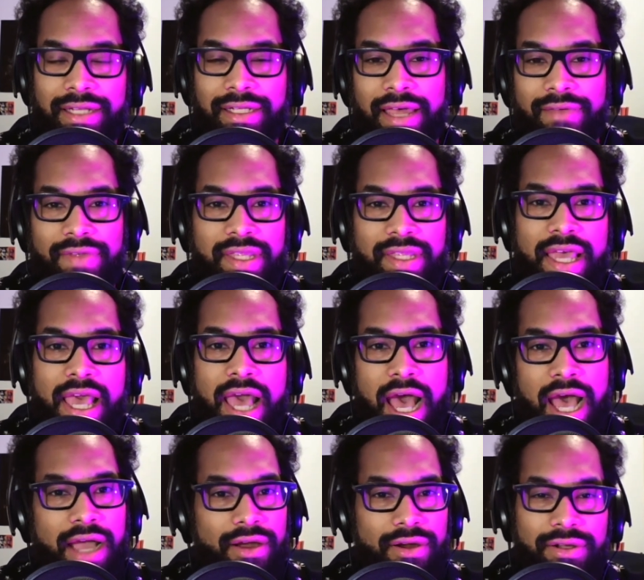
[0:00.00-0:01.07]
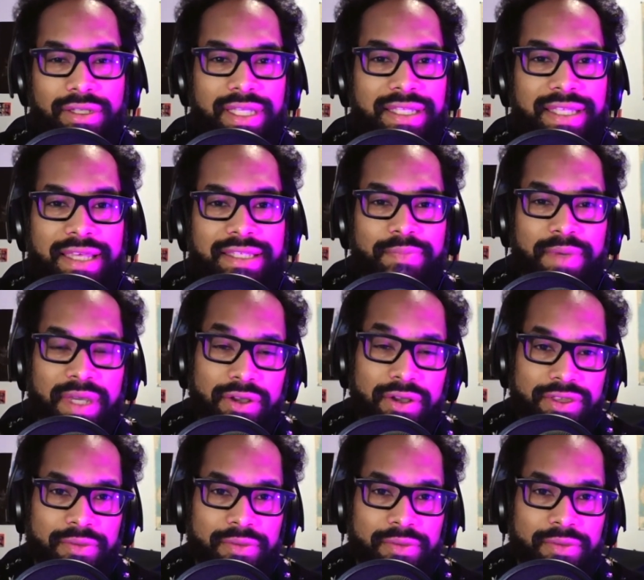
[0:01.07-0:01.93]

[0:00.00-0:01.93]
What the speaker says: 11, early days of Bitcoin.